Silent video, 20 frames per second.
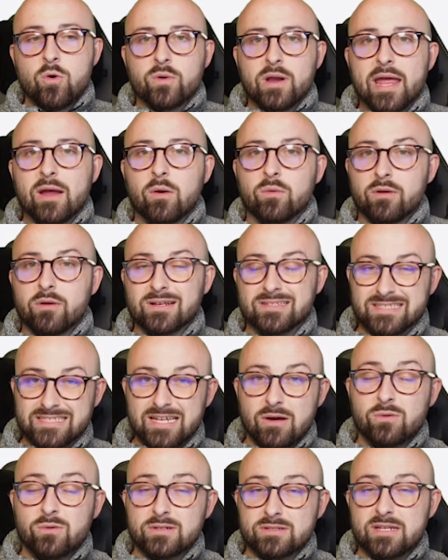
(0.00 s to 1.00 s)
Cornet, although I
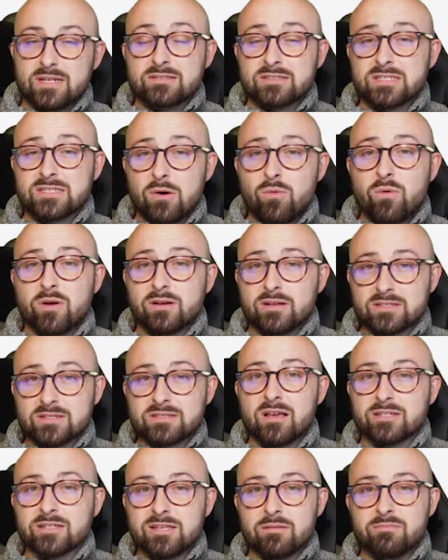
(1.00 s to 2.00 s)
did still want to
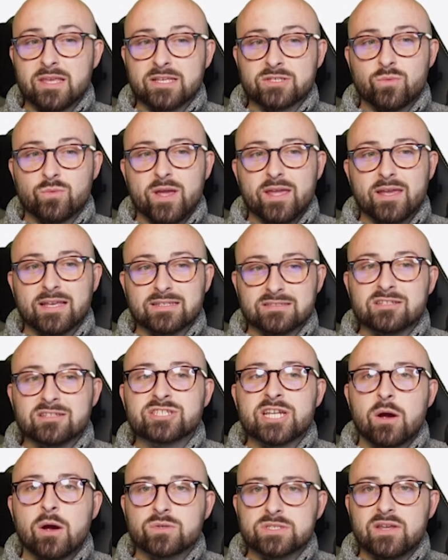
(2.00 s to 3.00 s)
discuss him this week, is
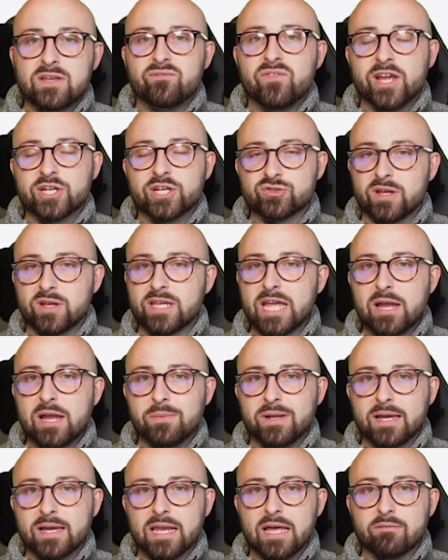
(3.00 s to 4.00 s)
the Chelsea fixture in
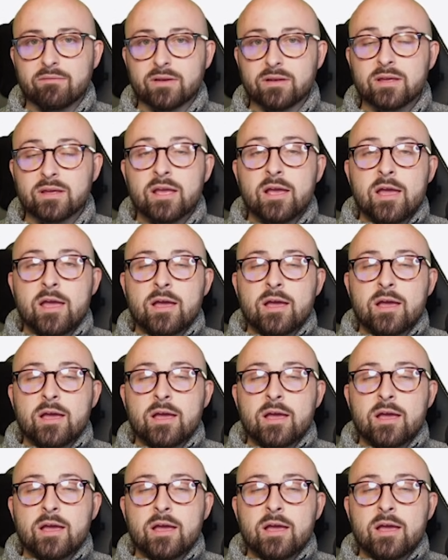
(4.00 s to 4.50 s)
game week 11.